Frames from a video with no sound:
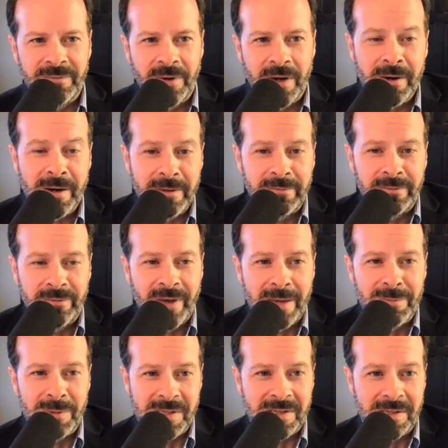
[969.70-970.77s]
very
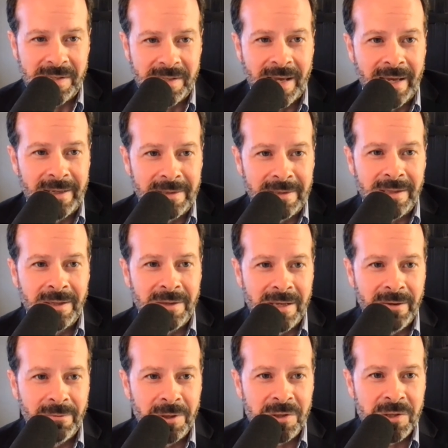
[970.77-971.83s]
famous dissent in
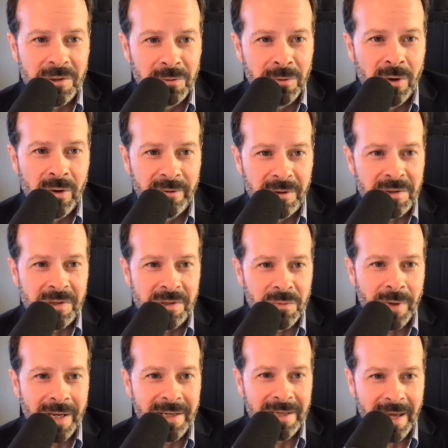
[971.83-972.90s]
the original Roe versus
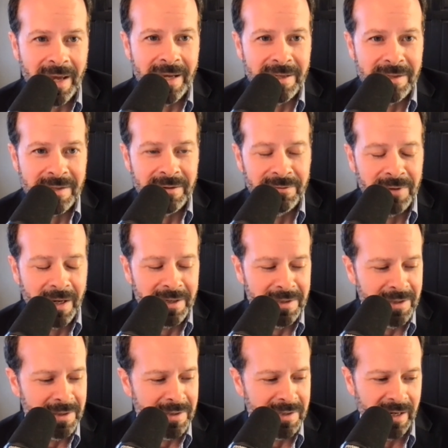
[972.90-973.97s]
Wade case of
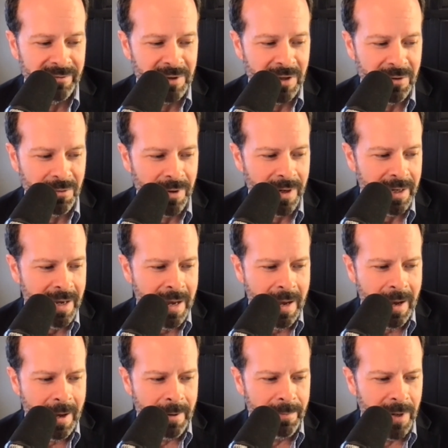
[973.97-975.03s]
1973.
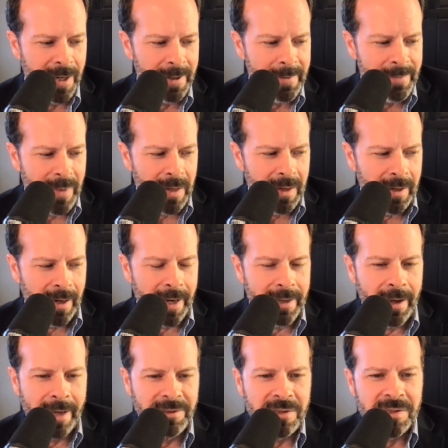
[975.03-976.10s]
But
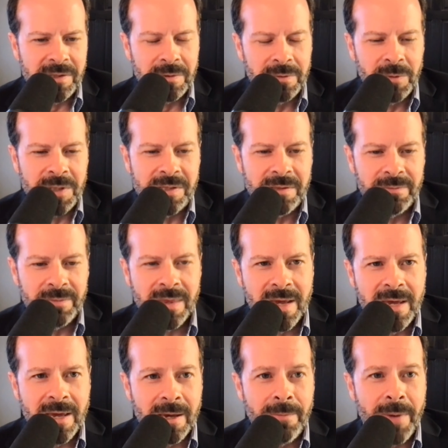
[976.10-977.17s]
I just was
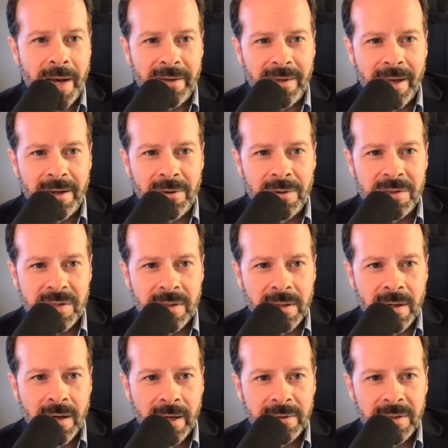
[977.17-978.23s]
thinking about that, Chris, in the
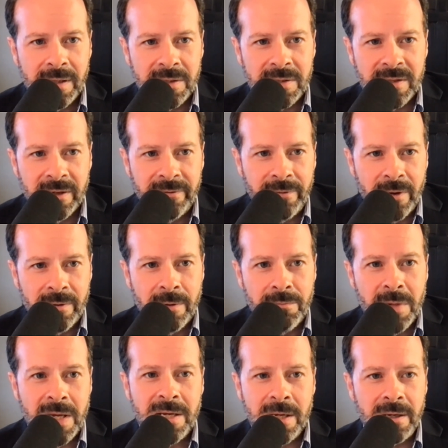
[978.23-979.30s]
context of the
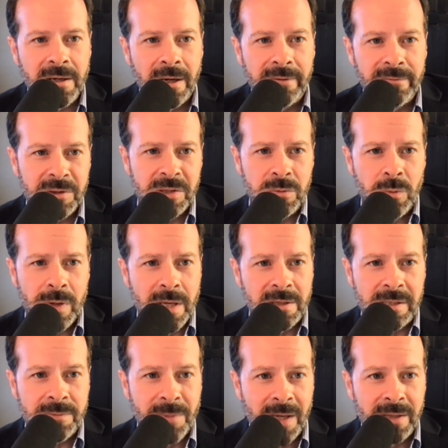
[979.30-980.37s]
media coverage, and we
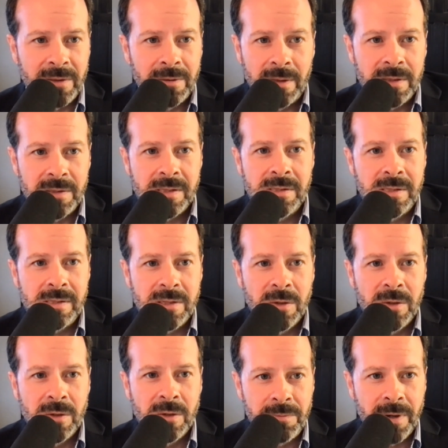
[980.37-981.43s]
expected this. This is
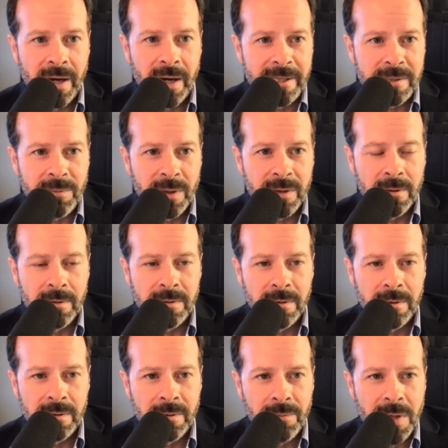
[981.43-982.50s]
no surprise, but
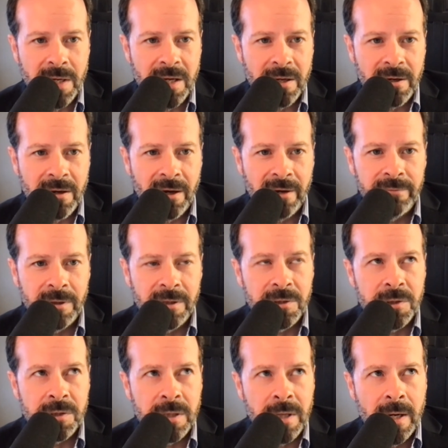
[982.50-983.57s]
the media
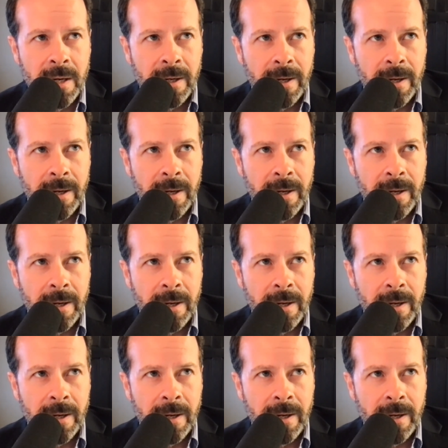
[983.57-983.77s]
coverage,